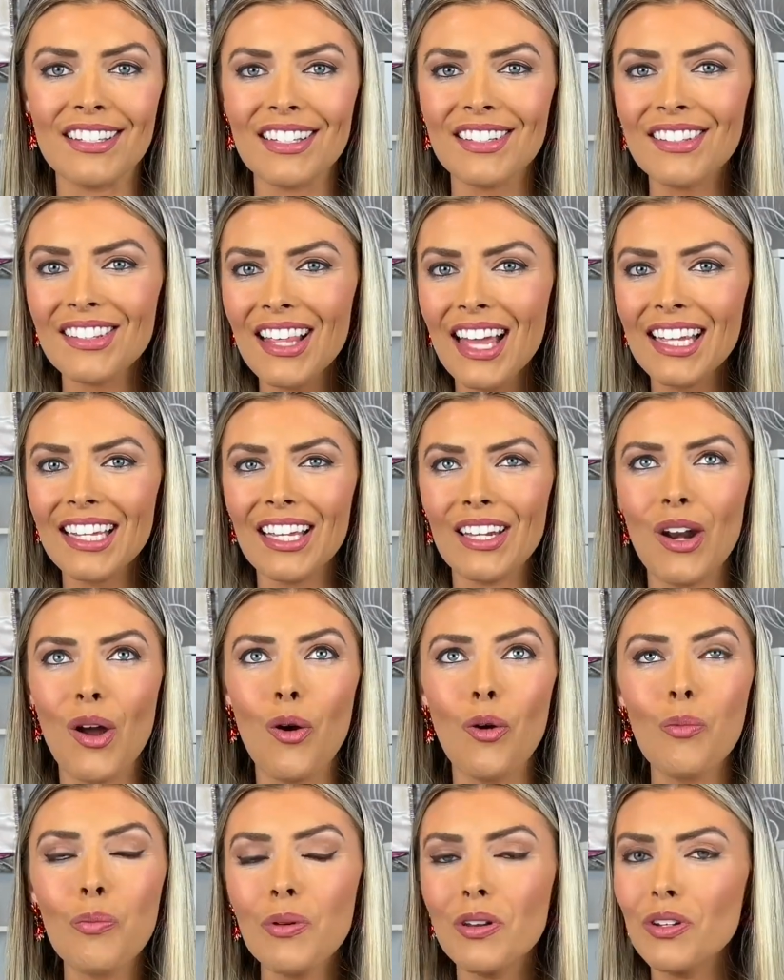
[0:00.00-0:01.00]
It's like an
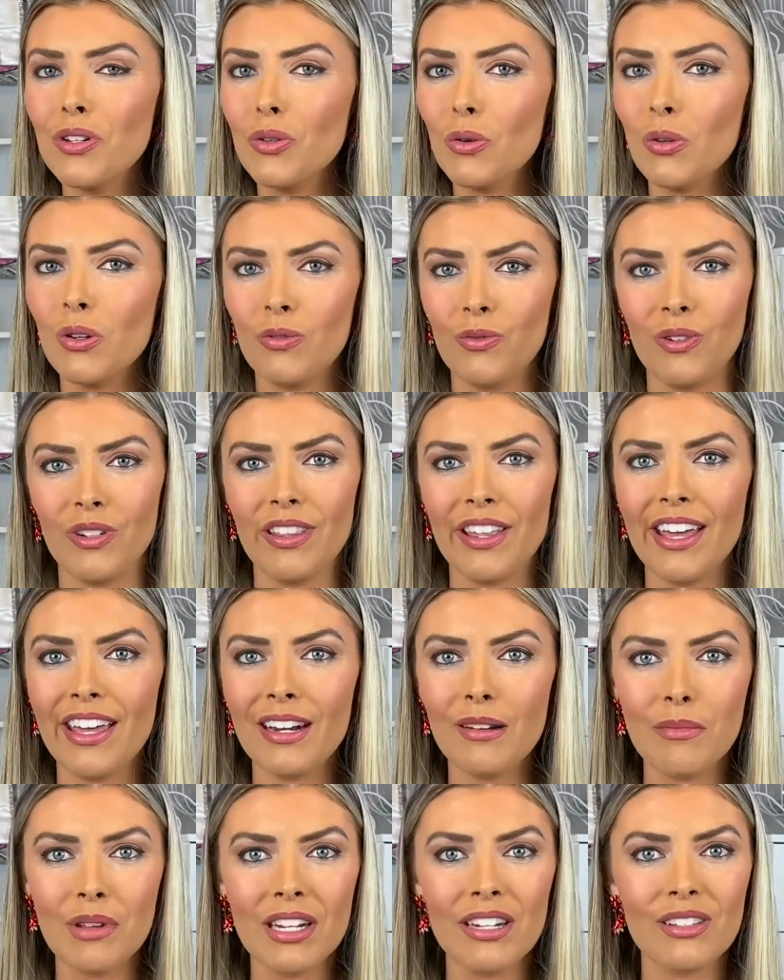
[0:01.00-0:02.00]
open door for the
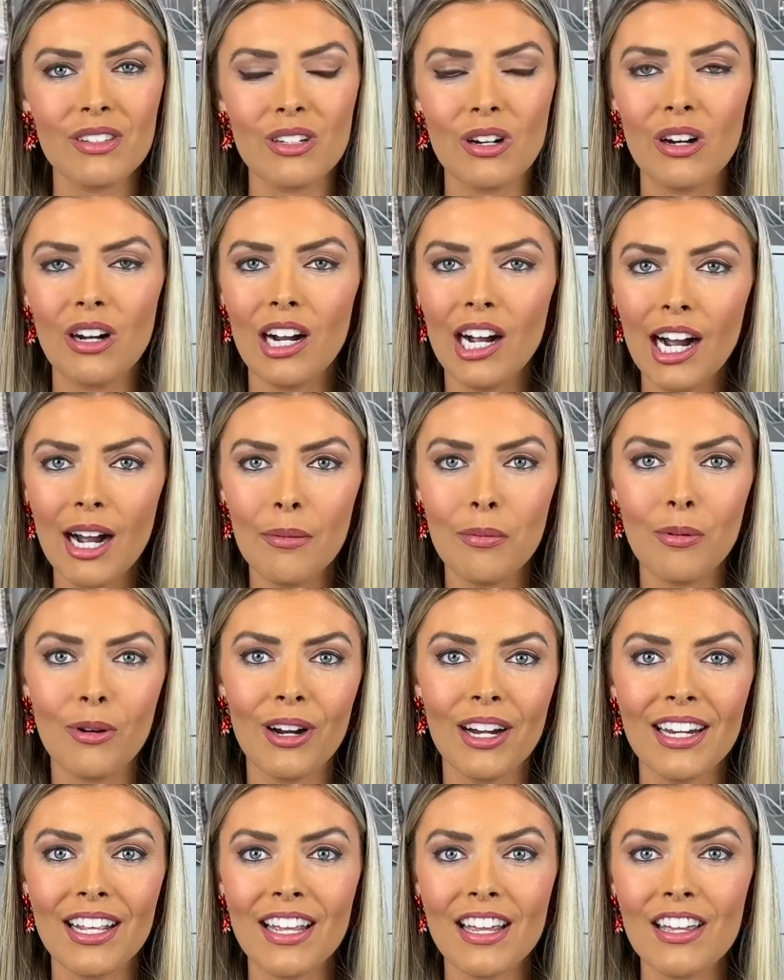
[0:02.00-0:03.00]
enemy to start
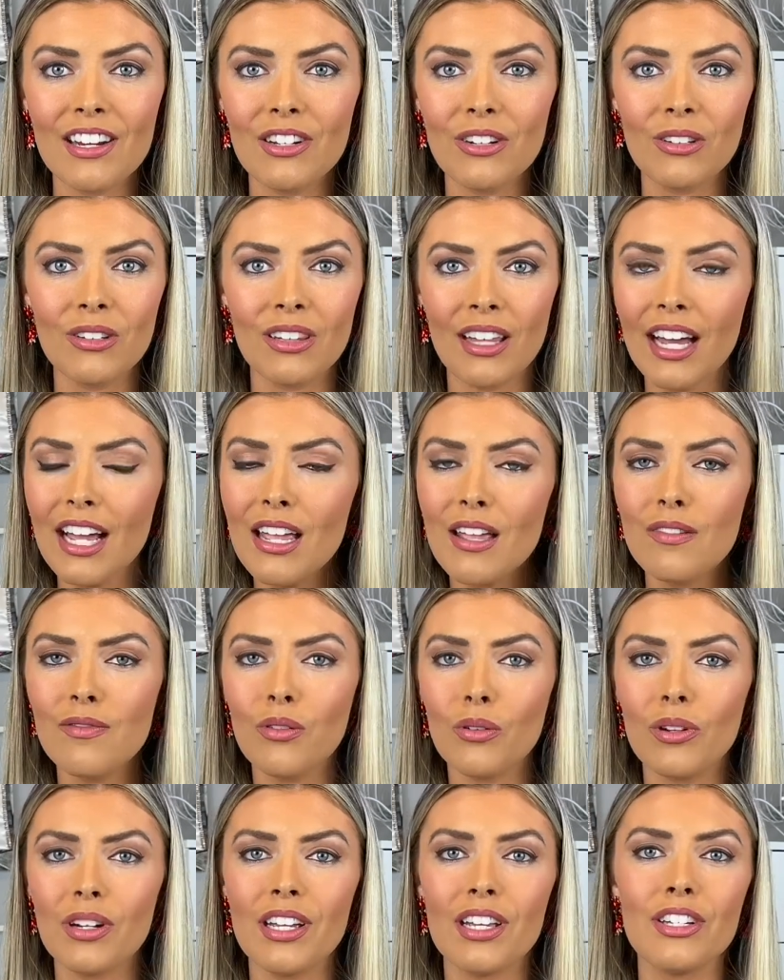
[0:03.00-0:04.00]
operating in your life
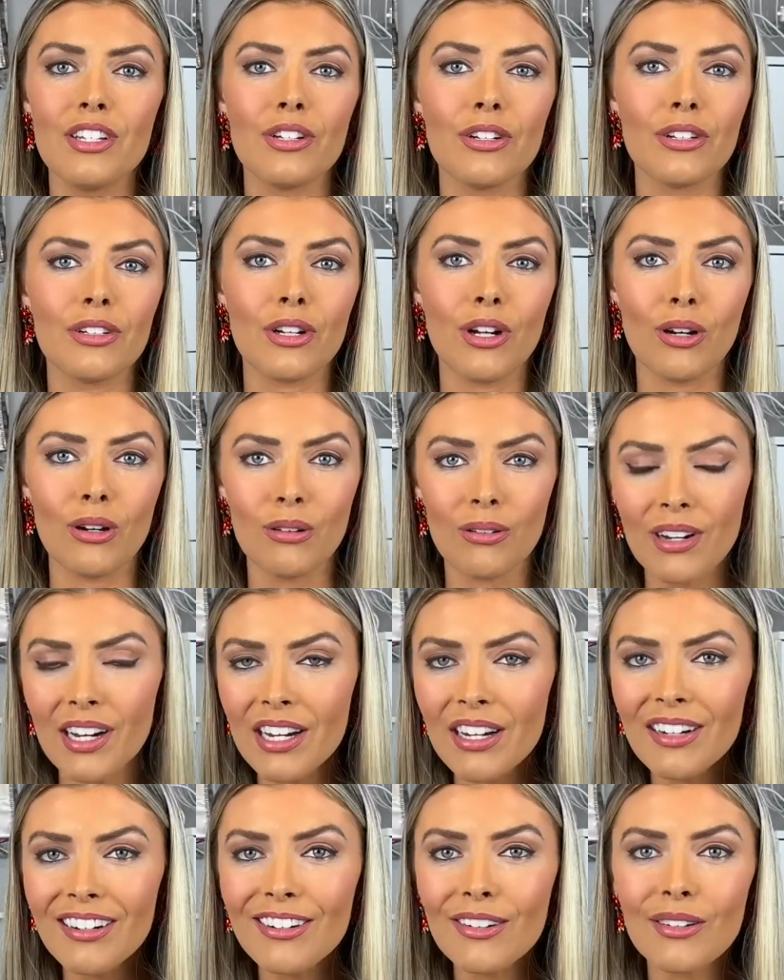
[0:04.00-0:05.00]
or in your
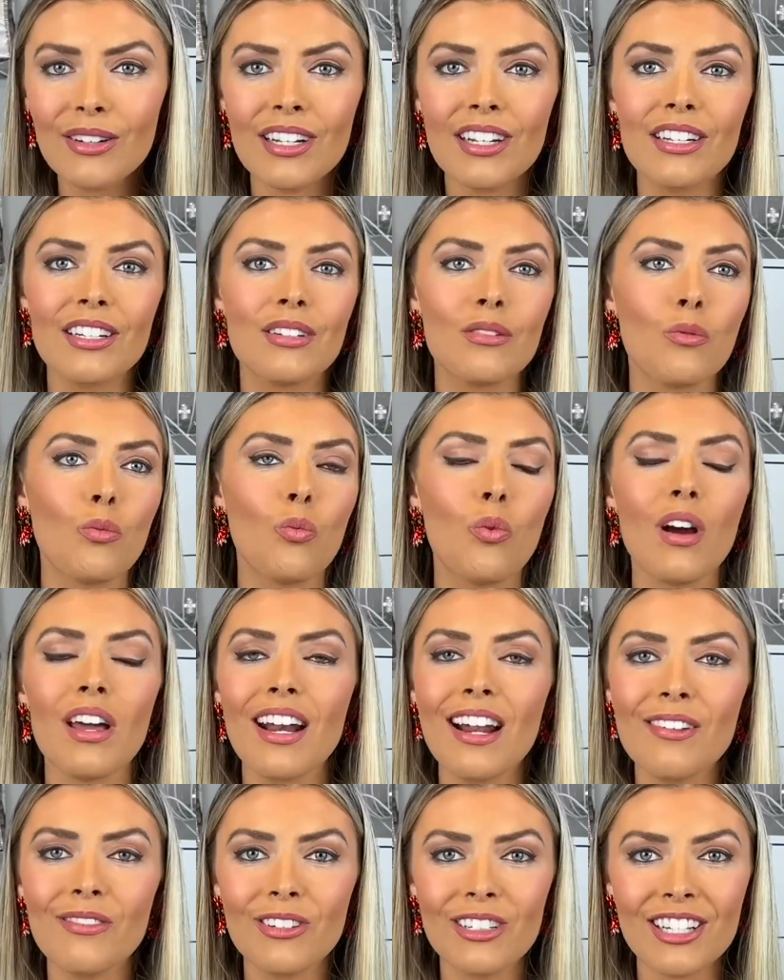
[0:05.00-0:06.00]
career or in
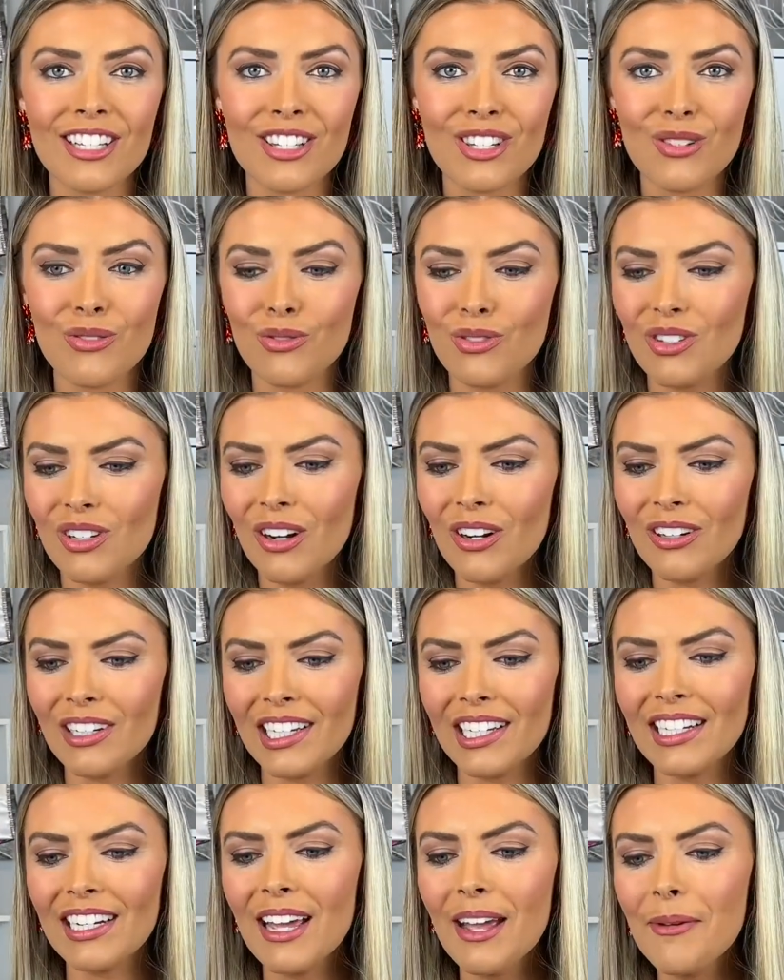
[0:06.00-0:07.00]
whatever it is you
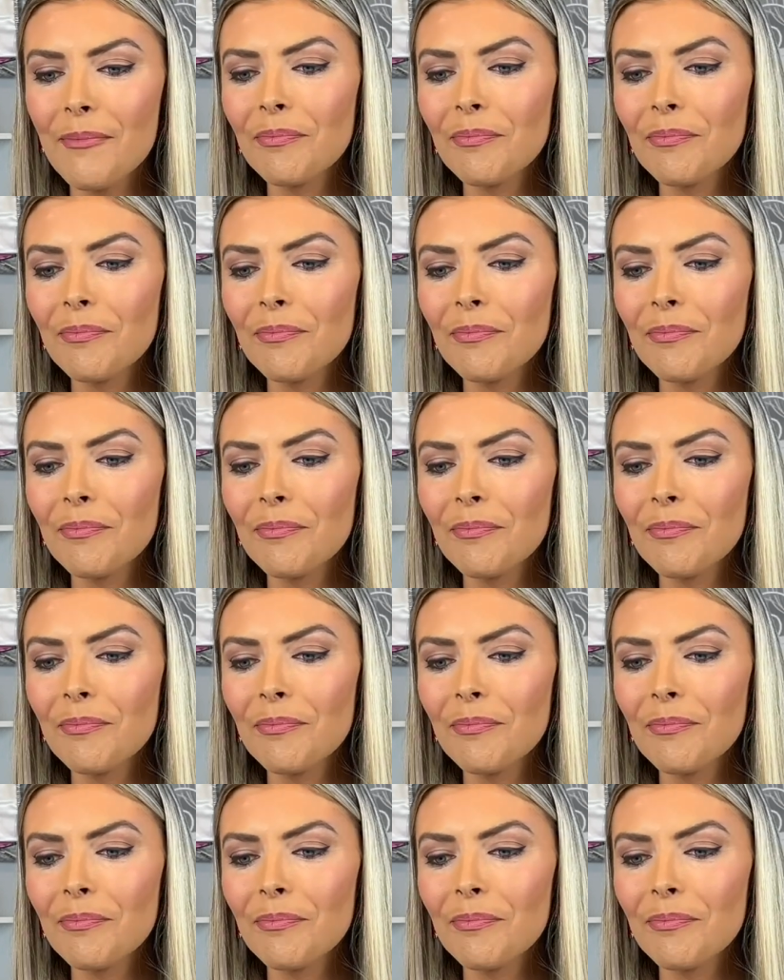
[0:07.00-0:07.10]
started.